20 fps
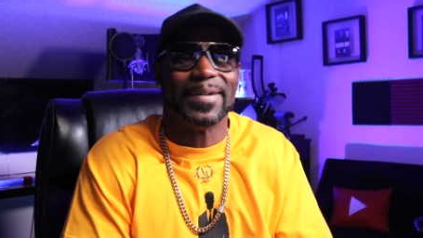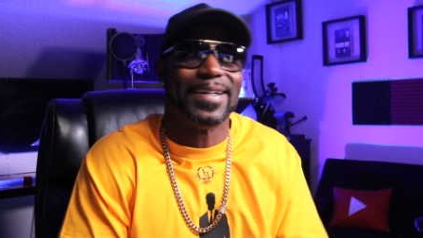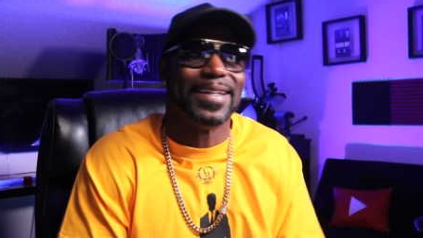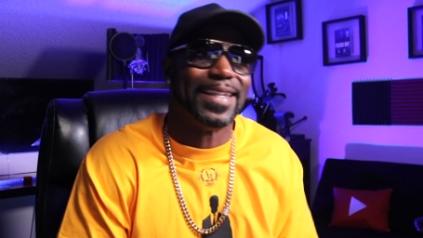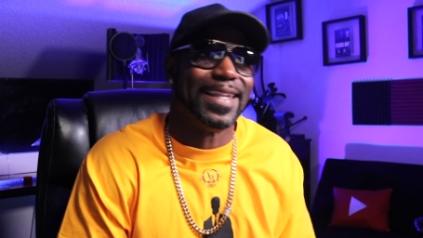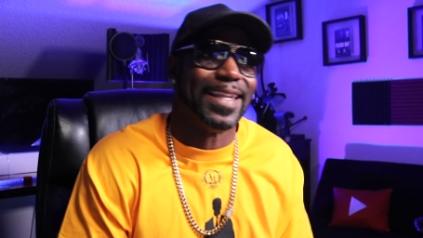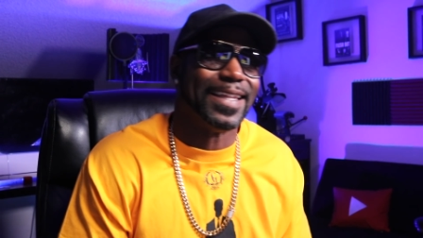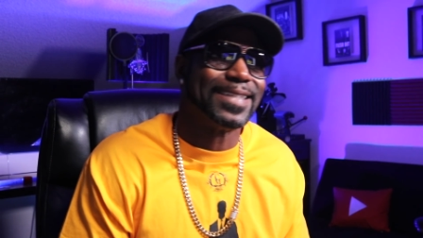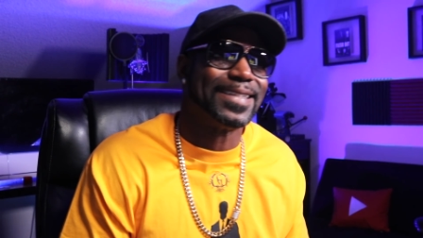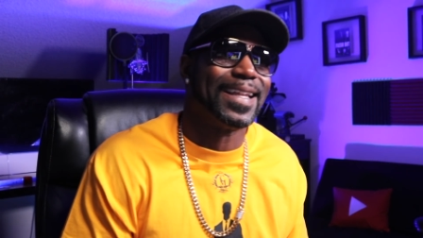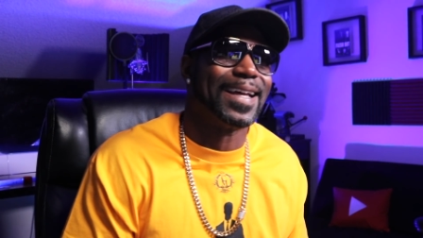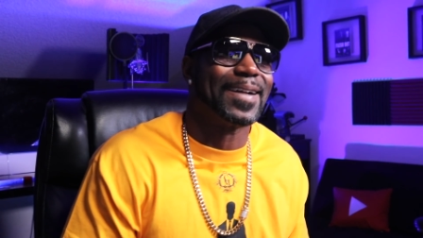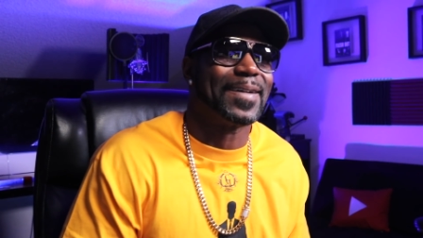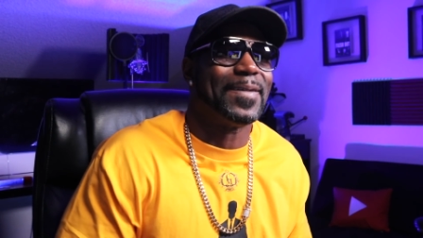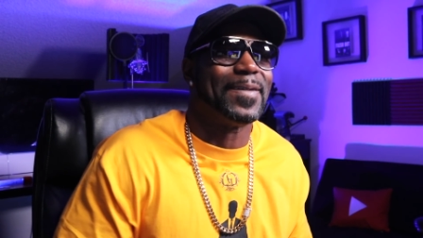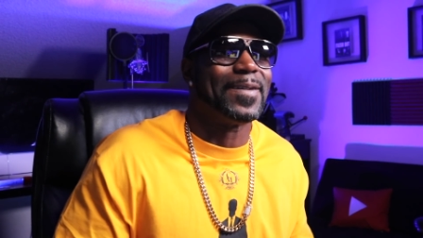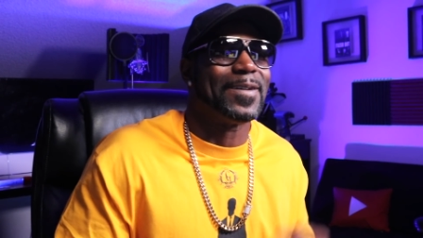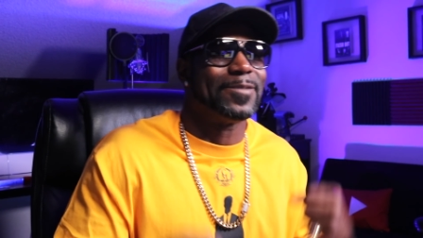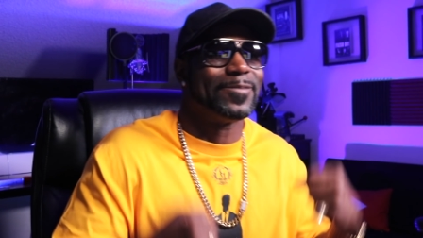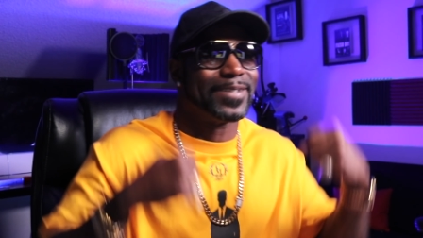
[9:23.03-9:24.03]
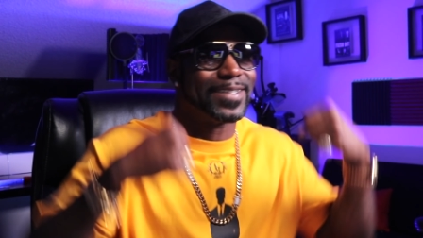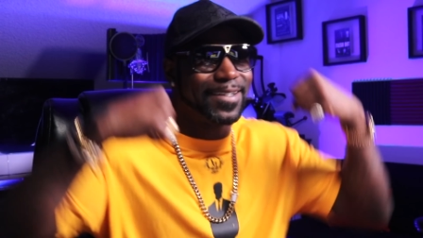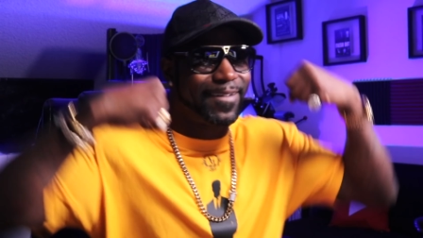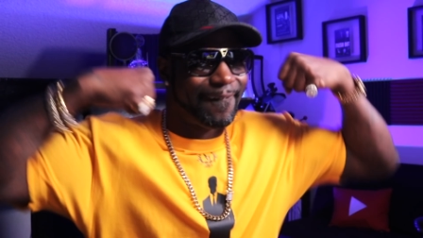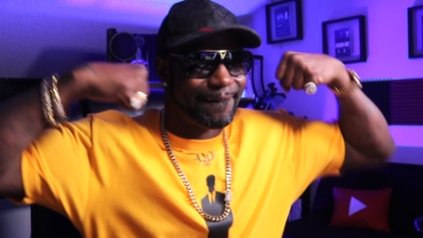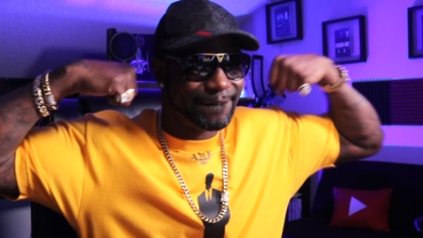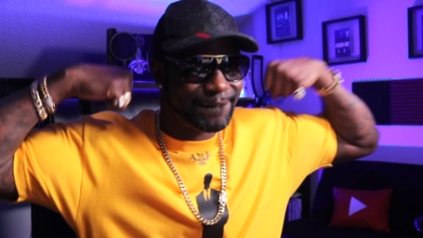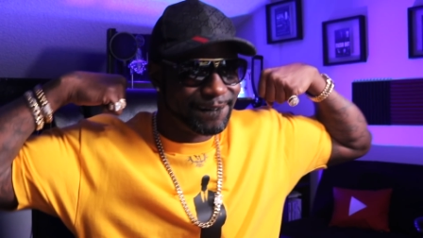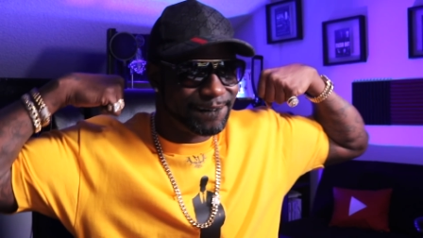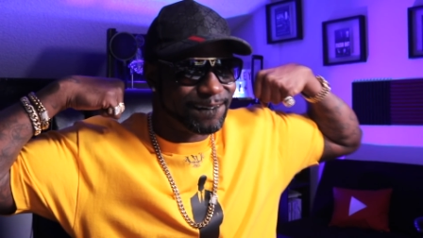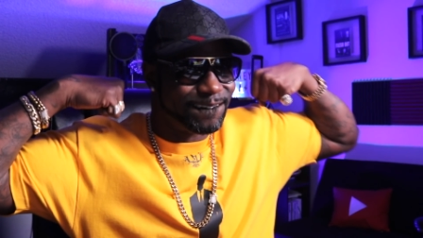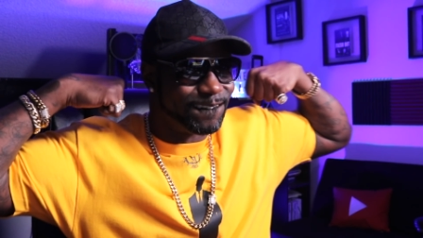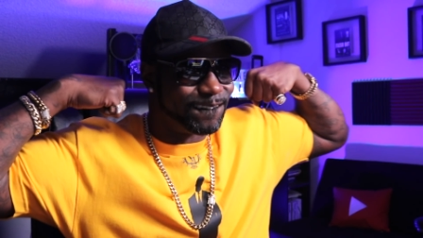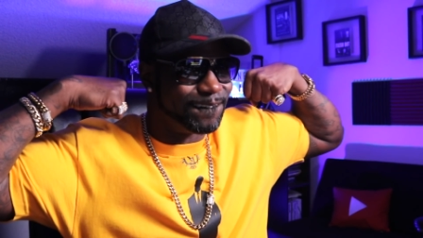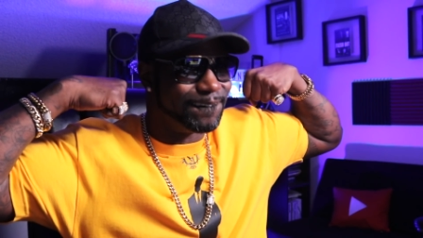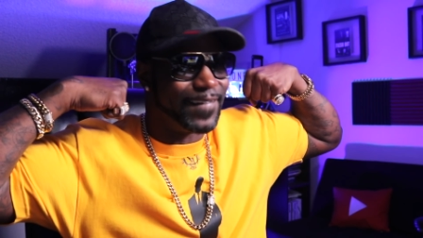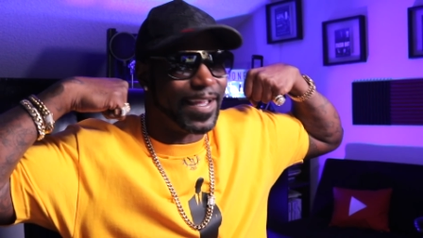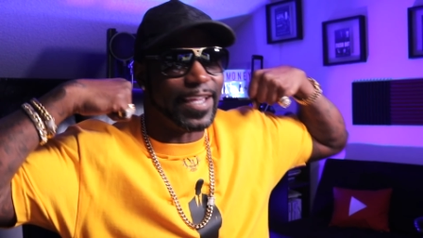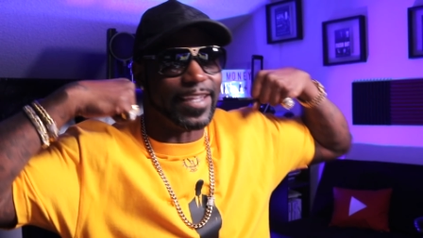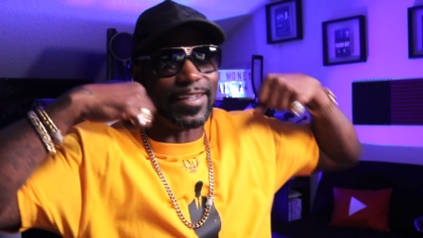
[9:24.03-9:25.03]
let's lock arms
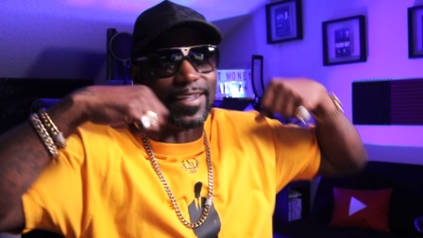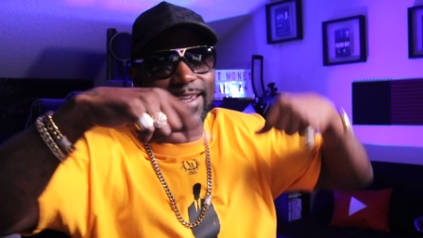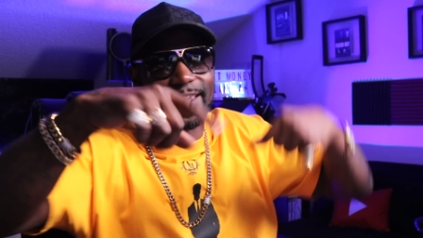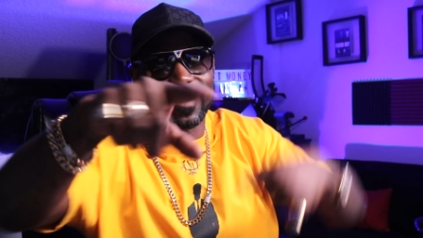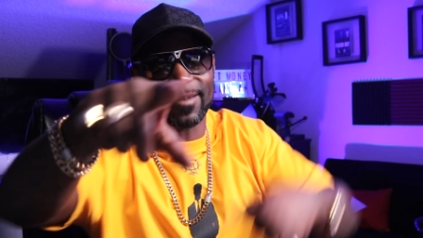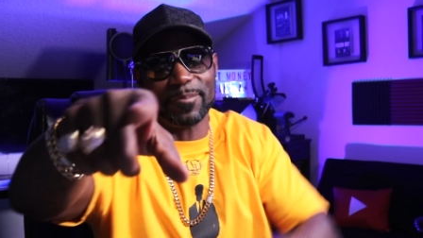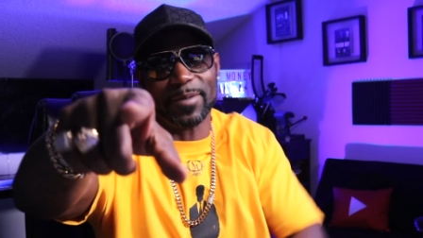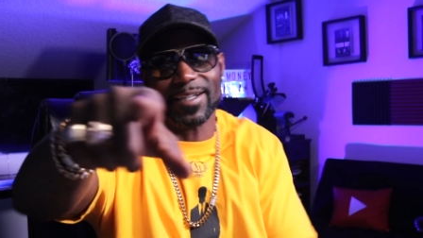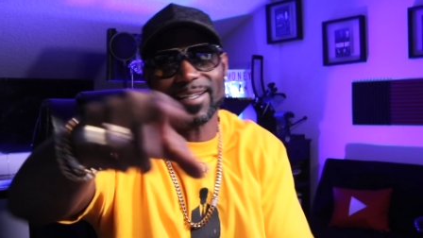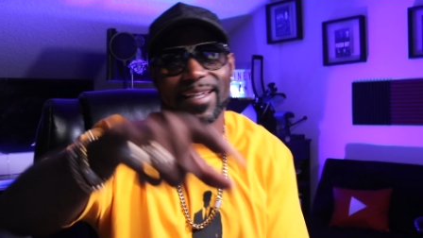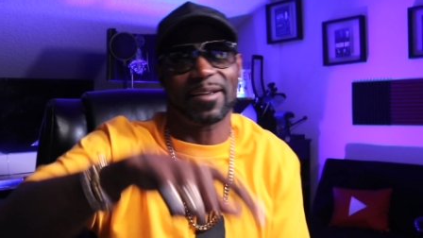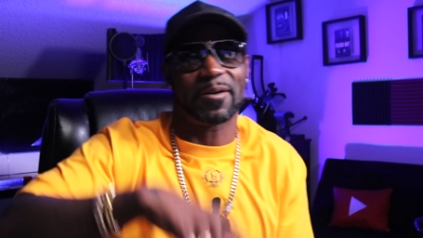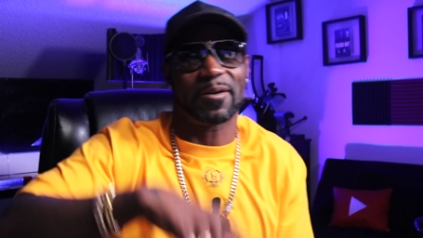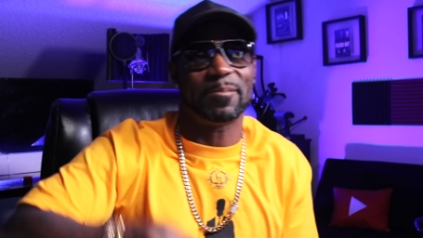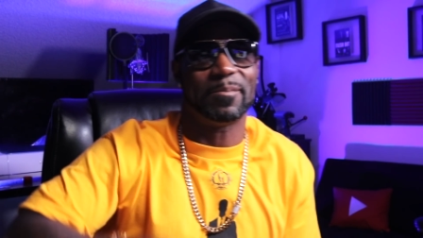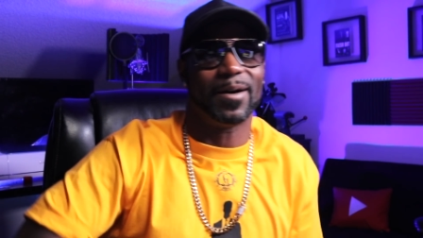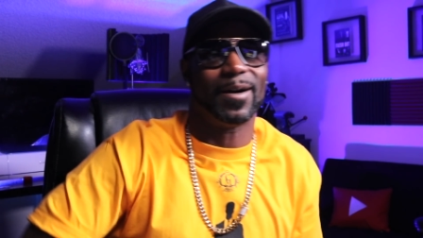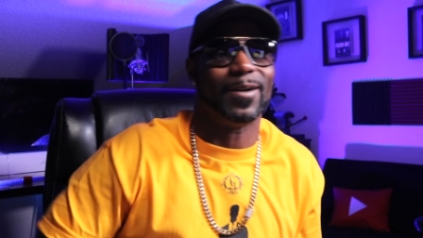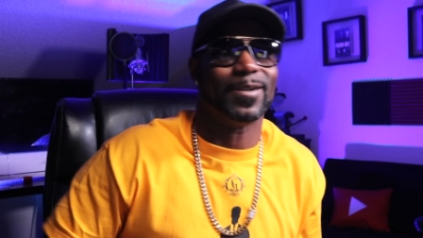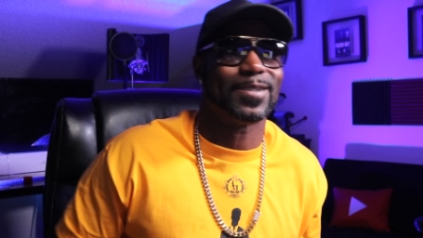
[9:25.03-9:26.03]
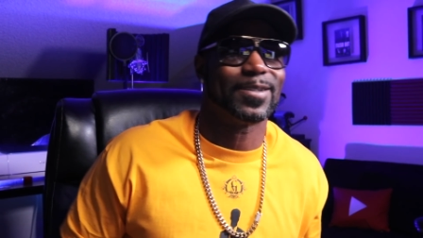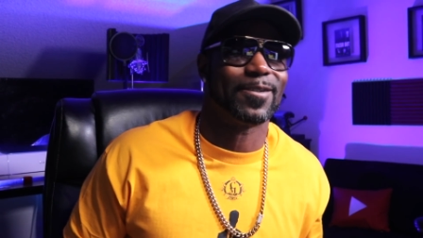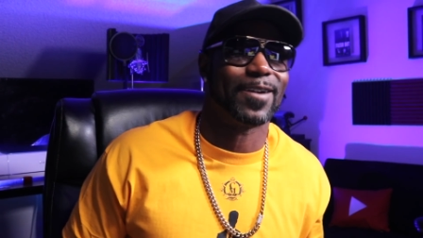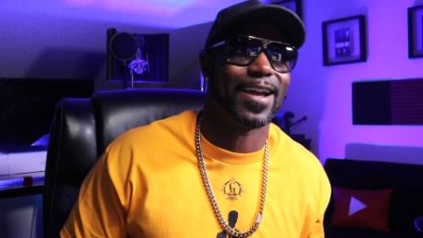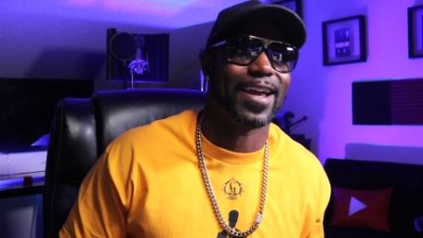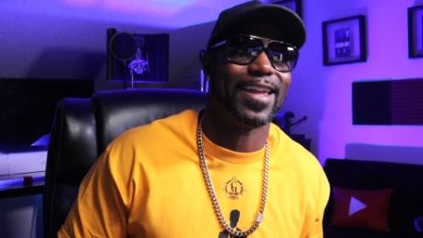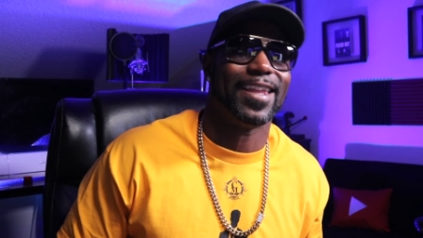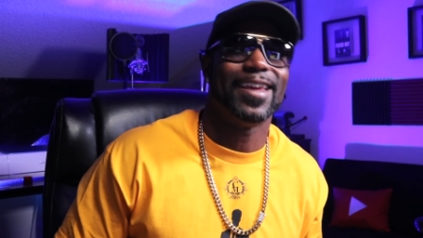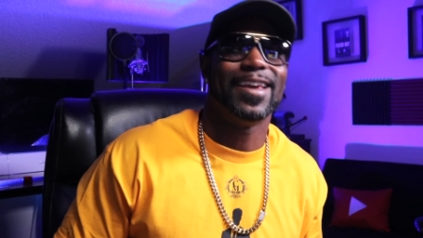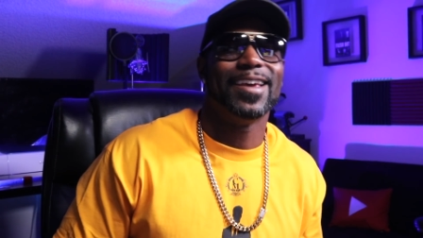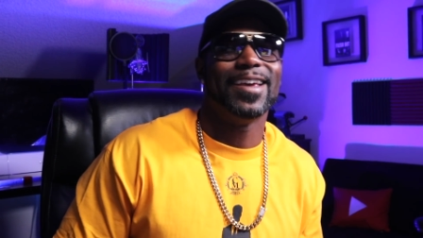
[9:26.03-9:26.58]
and get money like a boss, right?